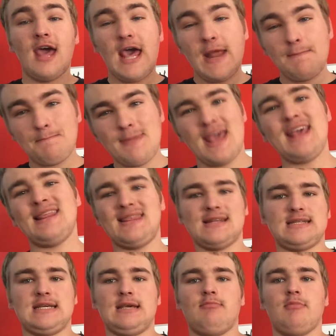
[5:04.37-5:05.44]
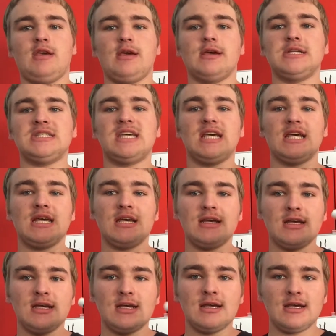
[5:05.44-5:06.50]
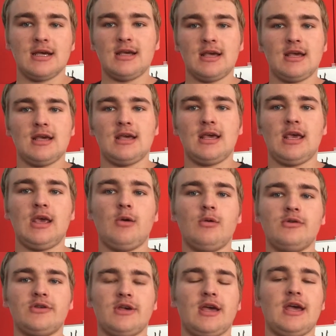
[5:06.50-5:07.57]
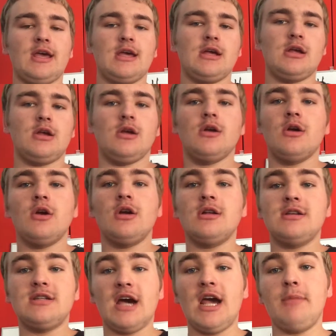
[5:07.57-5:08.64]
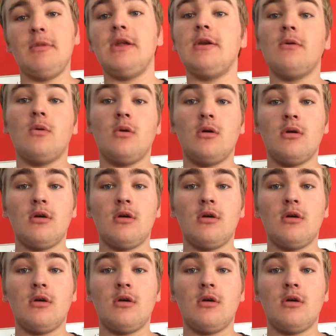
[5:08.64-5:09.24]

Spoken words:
and make the team because he was a diamond